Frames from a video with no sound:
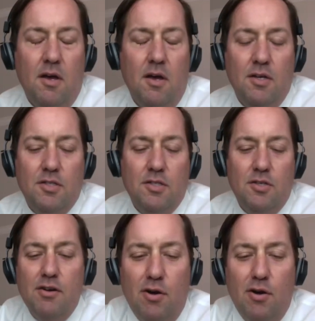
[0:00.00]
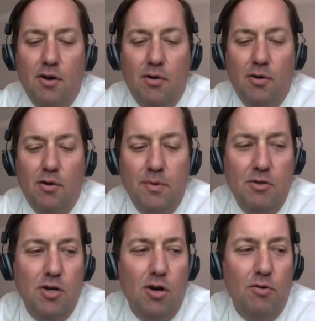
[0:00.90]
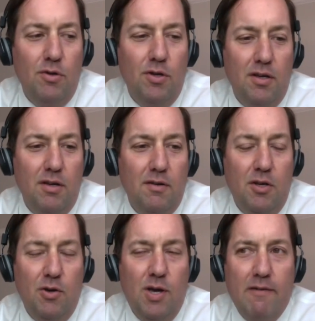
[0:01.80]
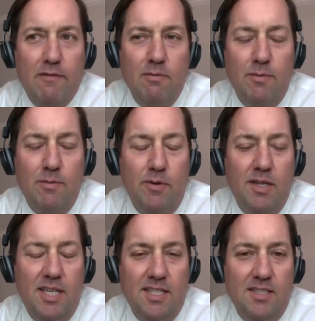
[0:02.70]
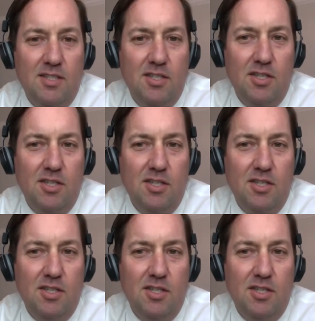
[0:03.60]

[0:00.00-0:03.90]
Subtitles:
So now you're home. You haven't been released.